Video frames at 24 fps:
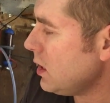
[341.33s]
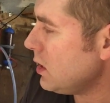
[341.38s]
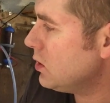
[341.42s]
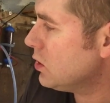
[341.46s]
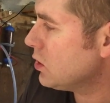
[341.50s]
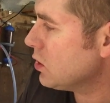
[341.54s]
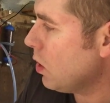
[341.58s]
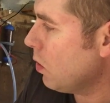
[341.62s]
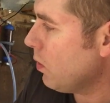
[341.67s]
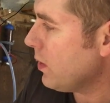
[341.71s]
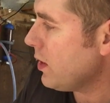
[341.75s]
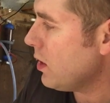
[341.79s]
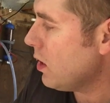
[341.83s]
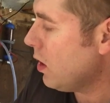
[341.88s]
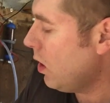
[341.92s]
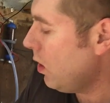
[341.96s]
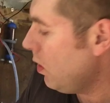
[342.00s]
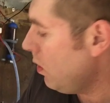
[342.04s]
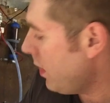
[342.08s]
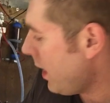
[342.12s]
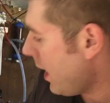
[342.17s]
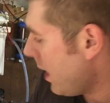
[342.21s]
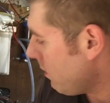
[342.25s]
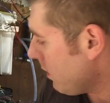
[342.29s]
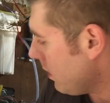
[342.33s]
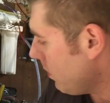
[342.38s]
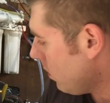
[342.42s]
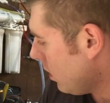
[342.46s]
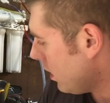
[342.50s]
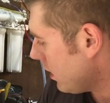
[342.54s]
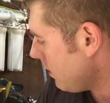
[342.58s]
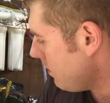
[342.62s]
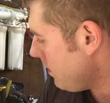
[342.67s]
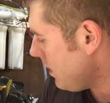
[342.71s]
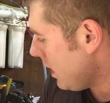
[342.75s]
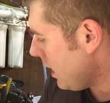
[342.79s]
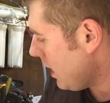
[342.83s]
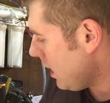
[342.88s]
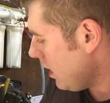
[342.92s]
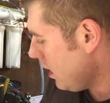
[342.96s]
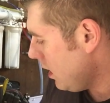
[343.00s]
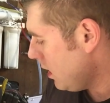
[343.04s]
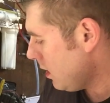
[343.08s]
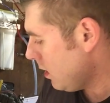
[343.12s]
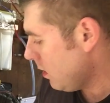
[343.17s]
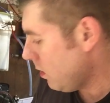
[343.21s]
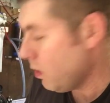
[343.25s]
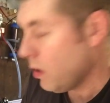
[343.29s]
So we know that we wanna be,
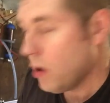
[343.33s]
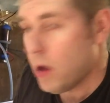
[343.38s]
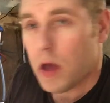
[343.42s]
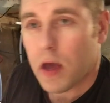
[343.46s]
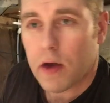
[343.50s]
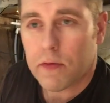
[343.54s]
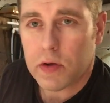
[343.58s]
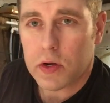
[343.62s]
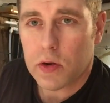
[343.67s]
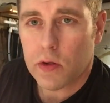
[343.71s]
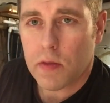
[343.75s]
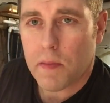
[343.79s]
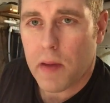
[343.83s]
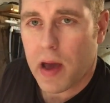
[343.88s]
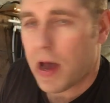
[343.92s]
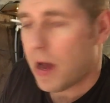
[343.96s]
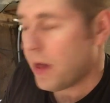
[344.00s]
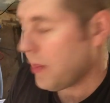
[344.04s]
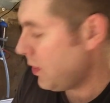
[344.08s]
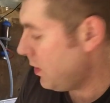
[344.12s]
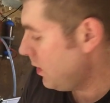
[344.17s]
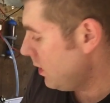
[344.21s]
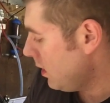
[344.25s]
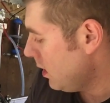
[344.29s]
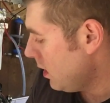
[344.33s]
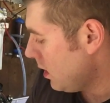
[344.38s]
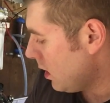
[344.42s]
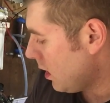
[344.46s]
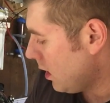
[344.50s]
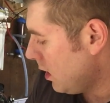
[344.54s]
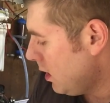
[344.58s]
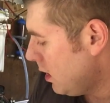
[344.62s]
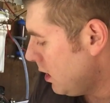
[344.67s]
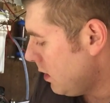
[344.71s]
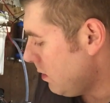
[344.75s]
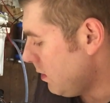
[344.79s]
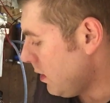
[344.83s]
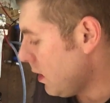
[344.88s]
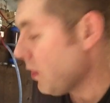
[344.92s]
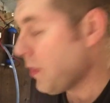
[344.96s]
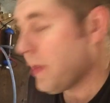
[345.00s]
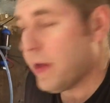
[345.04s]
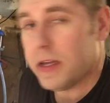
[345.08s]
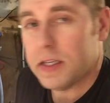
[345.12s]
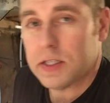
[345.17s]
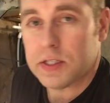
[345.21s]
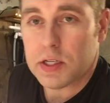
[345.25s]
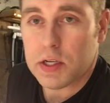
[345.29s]
we do the math, the other
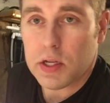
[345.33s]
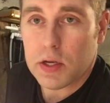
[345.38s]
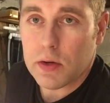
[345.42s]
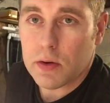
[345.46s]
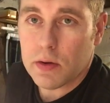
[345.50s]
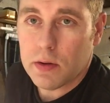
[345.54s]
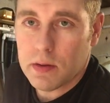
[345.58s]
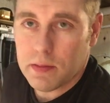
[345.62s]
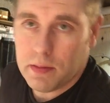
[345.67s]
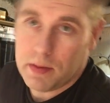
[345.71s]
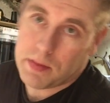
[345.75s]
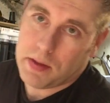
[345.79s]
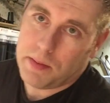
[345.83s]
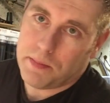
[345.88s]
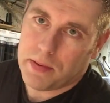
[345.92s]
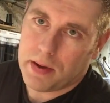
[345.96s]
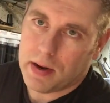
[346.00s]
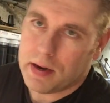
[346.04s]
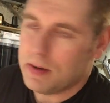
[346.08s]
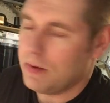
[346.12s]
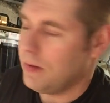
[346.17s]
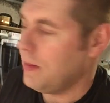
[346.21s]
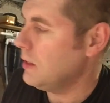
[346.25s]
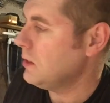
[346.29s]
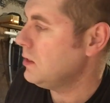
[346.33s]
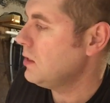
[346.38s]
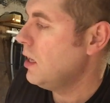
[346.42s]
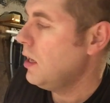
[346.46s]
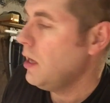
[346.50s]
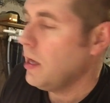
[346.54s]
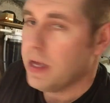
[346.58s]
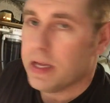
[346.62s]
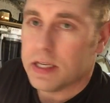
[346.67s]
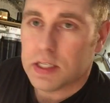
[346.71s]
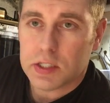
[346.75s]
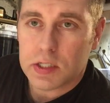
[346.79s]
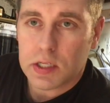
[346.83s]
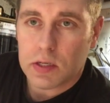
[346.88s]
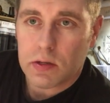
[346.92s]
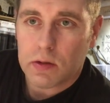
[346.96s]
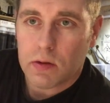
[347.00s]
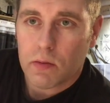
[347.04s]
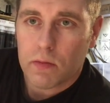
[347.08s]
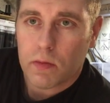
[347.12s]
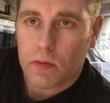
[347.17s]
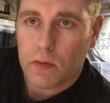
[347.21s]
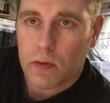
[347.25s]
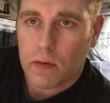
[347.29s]
thing is to do, I'll get tired of this, is
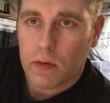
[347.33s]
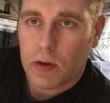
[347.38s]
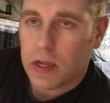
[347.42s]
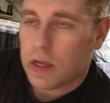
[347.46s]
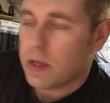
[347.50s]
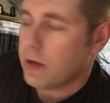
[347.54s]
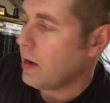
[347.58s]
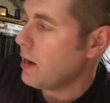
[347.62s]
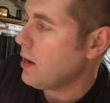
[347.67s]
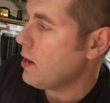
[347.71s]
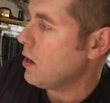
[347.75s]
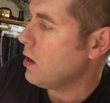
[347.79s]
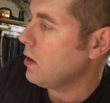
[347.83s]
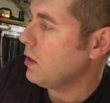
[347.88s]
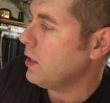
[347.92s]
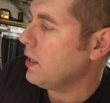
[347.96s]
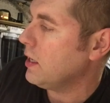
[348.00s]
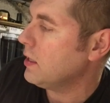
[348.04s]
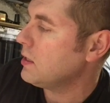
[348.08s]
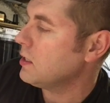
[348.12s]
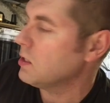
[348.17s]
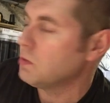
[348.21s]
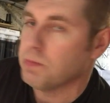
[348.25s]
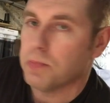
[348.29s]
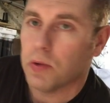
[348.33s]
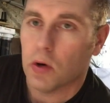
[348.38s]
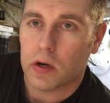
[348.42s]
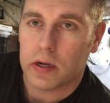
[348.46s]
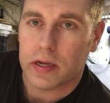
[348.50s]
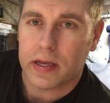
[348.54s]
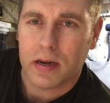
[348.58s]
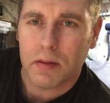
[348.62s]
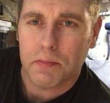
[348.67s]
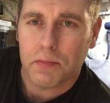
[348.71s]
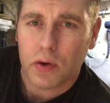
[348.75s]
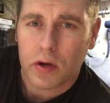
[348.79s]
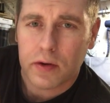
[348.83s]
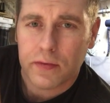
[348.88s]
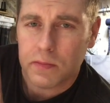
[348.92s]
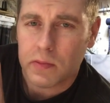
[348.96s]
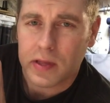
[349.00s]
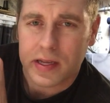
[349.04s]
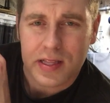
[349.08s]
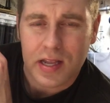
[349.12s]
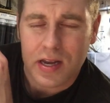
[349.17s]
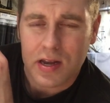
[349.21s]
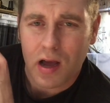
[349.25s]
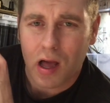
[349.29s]
you here, you get this book, get a book from
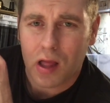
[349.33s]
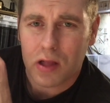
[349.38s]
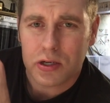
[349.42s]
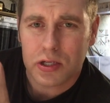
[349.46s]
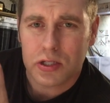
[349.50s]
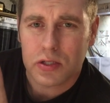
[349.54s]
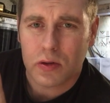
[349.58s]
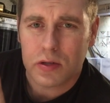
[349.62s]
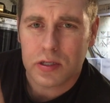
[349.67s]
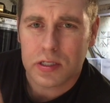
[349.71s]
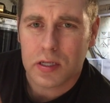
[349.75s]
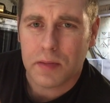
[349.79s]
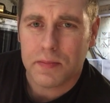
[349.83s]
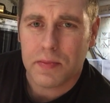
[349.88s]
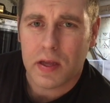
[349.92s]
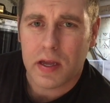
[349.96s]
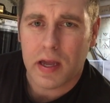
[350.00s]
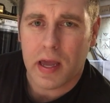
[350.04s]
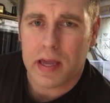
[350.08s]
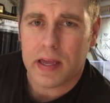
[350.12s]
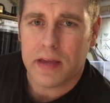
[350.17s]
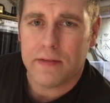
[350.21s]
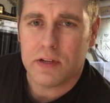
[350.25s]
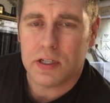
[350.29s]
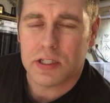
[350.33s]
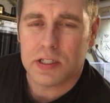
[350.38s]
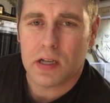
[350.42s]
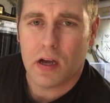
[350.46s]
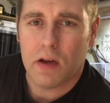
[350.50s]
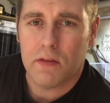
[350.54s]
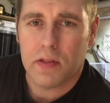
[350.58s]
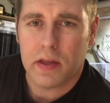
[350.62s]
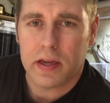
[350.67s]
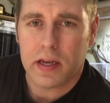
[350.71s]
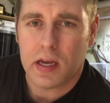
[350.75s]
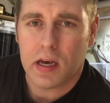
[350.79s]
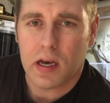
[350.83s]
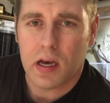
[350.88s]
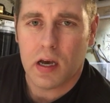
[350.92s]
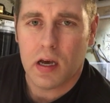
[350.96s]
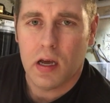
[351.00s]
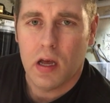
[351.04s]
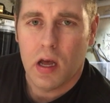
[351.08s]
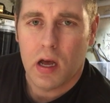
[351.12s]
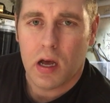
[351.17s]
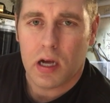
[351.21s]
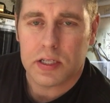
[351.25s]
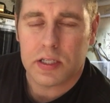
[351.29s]
like the dollar store or something, and give yourself like
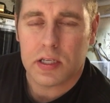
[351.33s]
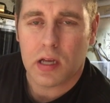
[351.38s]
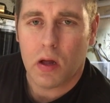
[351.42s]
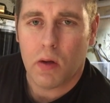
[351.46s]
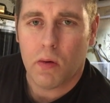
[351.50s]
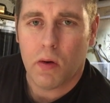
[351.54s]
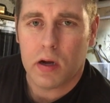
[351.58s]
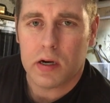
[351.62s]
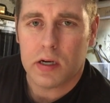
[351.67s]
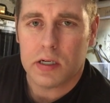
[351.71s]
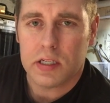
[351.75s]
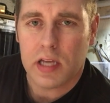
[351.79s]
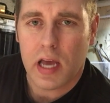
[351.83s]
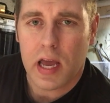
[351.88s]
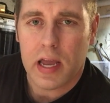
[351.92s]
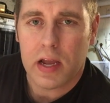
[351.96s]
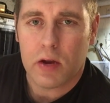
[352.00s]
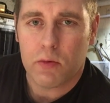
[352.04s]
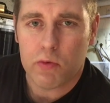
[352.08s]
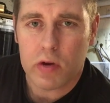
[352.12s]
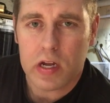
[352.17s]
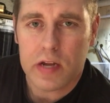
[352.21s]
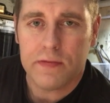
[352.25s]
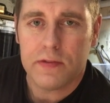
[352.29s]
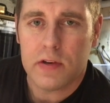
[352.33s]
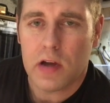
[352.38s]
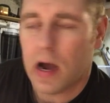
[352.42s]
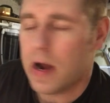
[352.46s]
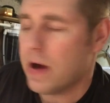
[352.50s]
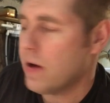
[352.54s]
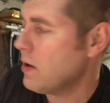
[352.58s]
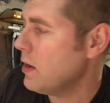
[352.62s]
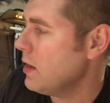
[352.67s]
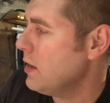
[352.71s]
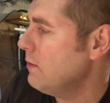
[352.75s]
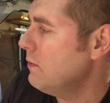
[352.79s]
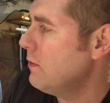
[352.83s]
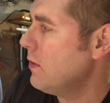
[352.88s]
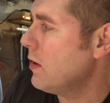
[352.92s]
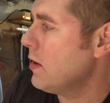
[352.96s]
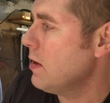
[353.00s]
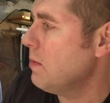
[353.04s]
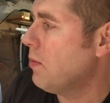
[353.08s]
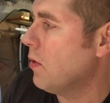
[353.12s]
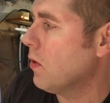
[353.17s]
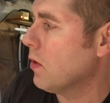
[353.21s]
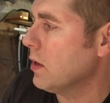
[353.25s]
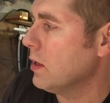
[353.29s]
a, a saltwater tank reef diary. Very
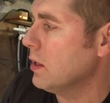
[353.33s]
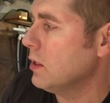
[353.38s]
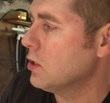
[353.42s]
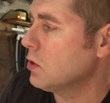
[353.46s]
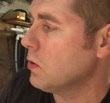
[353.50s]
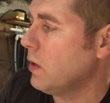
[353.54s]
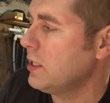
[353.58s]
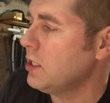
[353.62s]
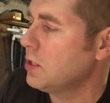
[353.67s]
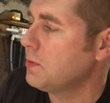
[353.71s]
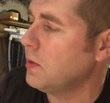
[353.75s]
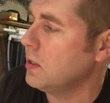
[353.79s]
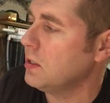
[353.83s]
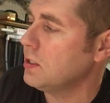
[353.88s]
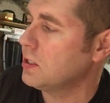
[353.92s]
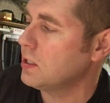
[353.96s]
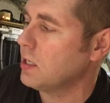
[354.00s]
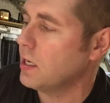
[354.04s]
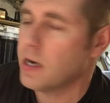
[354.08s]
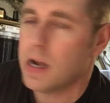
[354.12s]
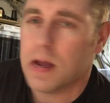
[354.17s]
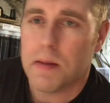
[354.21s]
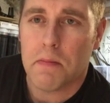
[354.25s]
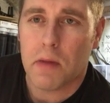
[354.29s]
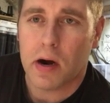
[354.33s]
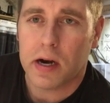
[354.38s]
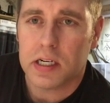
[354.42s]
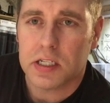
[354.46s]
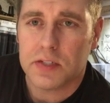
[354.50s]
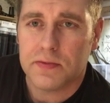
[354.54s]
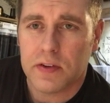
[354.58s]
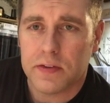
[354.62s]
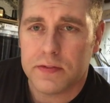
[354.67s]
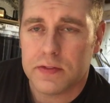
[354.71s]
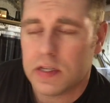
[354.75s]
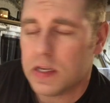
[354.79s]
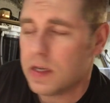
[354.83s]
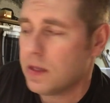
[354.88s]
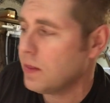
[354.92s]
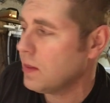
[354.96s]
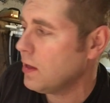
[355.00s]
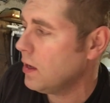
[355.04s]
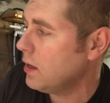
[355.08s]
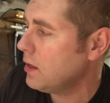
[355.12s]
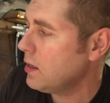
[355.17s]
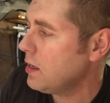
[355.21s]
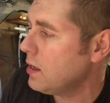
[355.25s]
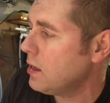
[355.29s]
important. So I just put Sunday, March 15th
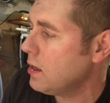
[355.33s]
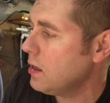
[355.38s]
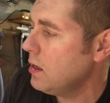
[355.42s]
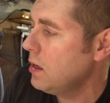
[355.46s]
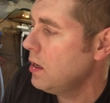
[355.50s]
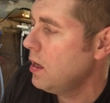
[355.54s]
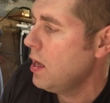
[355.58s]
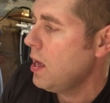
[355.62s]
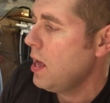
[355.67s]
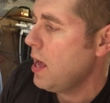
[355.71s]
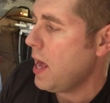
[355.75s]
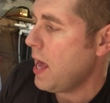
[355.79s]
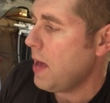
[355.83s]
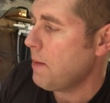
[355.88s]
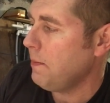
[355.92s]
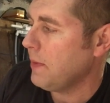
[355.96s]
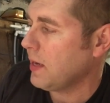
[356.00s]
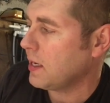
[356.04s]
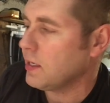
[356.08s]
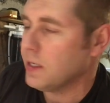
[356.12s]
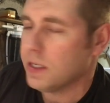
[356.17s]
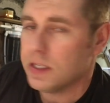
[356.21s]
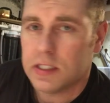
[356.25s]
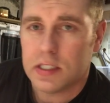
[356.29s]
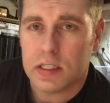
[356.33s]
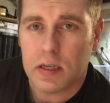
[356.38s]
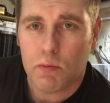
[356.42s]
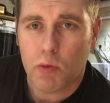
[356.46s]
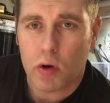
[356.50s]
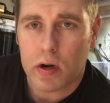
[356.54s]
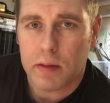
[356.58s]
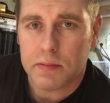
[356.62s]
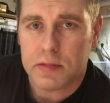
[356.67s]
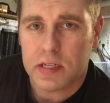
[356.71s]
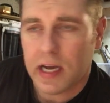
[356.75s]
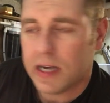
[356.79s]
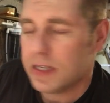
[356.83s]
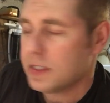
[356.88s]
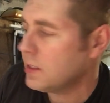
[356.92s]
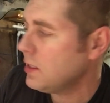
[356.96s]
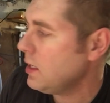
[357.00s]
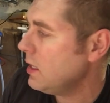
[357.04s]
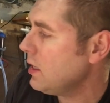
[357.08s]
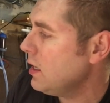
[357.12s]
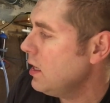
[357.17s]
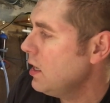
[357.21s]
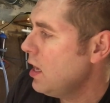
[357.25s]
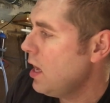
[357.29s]
on here and magnesium, what I'm
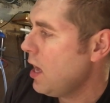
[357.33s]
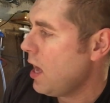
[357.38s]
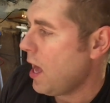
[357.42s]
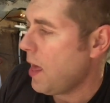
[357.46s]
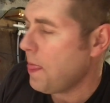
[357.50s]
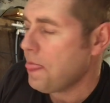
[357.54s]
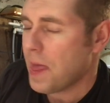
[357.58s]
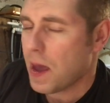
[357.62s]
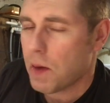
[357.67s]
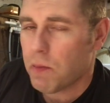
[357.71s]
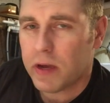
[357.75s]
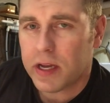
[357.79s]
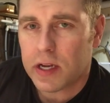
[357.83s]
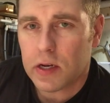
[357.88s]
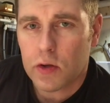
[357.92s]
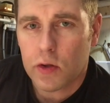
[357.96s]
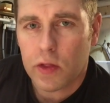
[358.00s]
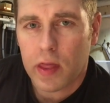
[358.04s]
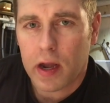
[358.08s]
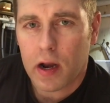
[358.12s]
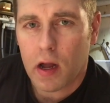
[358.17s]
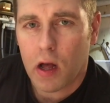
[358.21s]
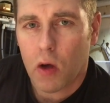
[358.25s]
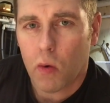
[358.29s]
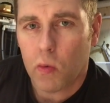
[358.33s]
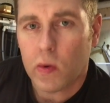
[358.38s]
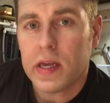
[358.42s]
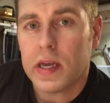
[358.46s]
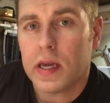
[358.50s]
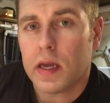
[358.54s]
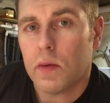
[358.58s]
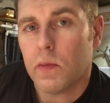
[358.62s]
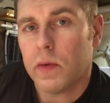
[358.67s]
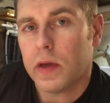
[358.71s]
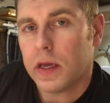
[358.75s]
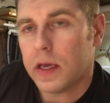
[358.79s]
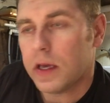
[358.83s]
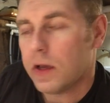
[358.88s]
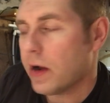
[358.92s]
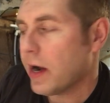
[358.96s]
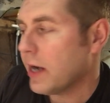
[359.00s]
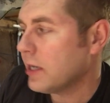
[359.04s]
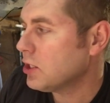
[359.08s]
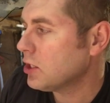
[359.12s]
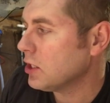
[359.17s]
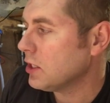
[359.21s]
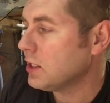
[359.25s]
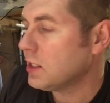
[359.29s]
testing, and then we can do that all week and we can
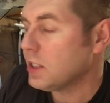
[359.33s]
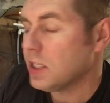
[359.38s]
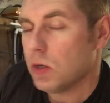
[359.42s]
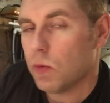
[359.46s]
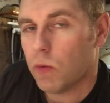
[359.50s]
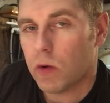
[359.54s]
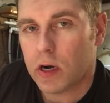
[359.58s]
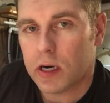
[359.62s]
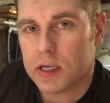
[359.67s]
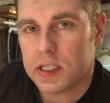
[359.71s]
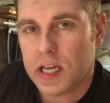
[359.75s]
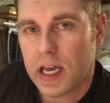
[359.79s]
gradually see what our